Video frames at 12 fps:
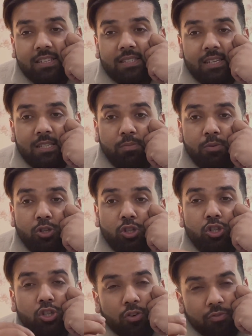
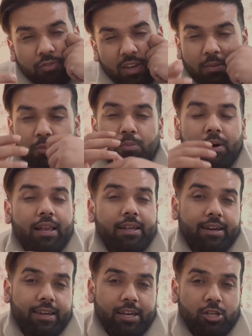suspicious of fake mobile
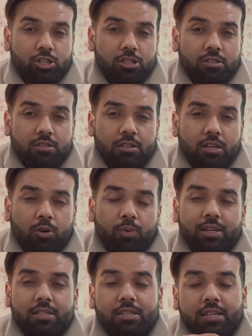connections,
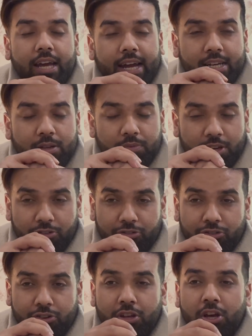request
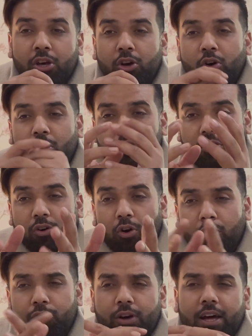deactivation or
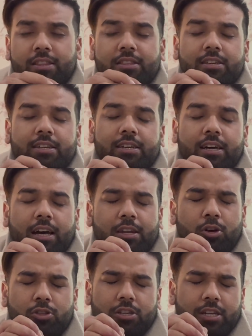of
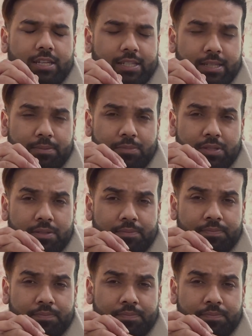unauthorized SIMs.